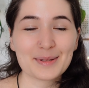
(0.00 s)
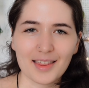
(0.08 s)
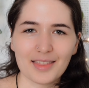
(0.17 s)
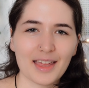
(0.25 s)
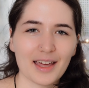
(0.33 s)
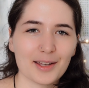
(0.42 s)

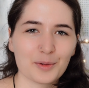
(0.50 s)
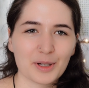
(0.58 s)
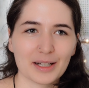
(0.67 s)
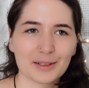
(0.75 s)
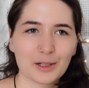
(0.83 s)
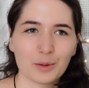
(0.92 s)
and there you
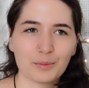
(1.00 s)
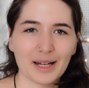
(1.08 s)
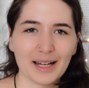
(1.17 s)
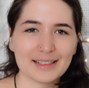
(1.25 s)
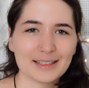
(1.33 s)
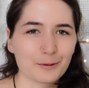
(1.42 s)
can
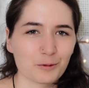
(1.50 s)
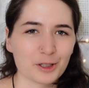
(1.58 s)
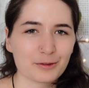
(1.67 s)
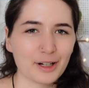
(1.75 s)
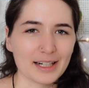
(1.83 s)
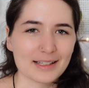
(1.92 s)
combine
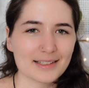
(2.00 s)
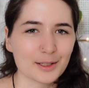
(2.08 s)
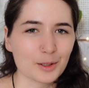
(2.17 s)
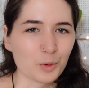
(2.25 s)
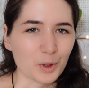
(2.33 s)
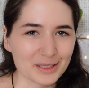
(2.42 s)
different files
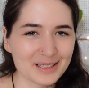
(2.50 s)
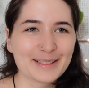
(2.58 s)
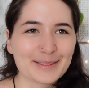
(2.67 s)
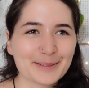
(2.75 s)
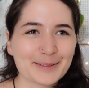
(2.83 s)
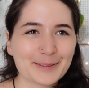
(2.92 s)
into one
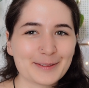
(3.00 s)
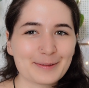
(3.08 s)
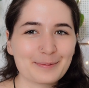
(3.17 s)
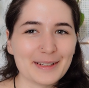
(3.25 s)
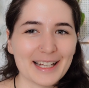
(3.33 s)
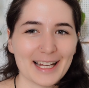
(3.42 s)
to
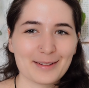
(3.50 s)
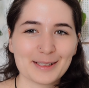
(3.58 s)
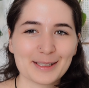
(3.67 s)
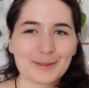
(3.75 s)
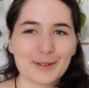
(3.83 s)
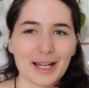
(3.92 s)
be
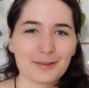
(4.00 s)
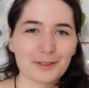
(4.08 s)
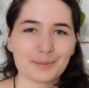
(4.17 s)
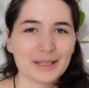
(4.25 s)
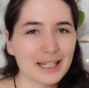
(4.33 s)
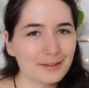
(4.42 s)
able to have a
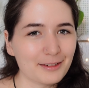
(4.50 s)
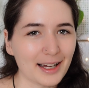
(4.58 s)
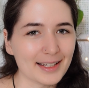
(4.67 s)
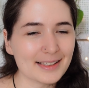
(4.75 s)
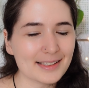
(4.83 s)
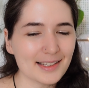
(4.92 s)
bigger
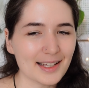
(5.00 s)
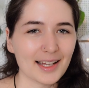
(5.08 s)
file.